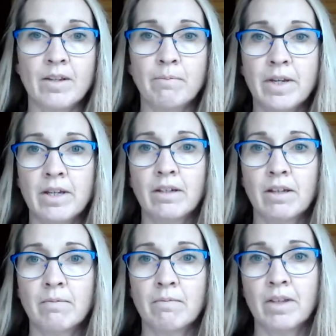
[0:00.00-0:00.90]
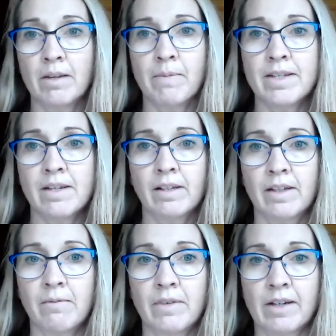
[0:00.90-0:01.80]
being like
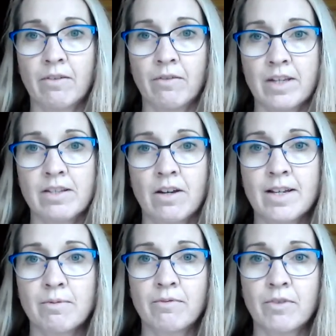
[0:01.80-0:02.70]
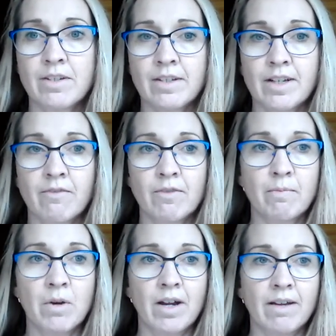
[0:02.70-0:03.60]
basically like these lines were first discovered
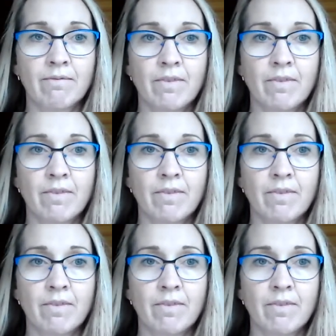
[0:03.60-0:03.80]
by